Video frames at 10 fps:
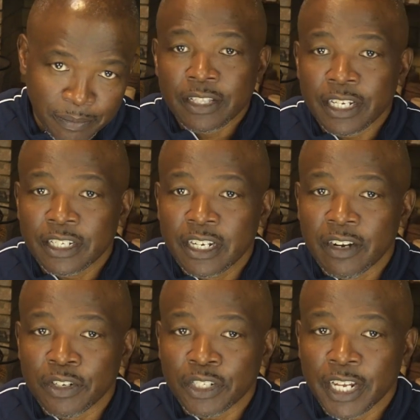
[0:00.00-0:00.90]
This
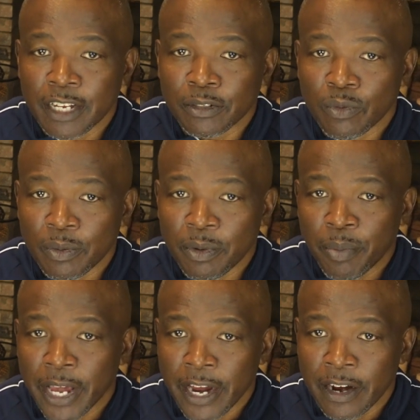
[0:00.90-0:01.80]
coverage helps with
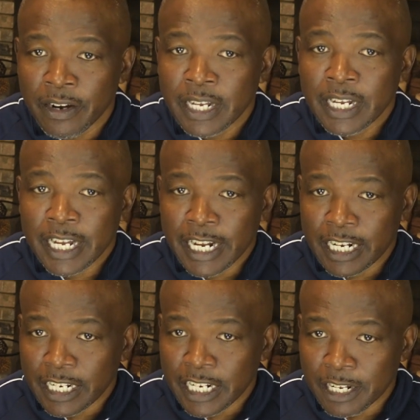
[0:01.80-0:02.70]
repair and
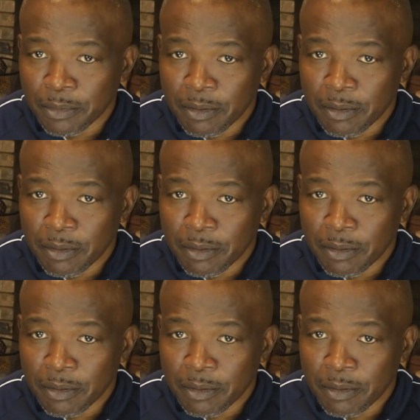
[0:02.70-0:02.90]
cleaning up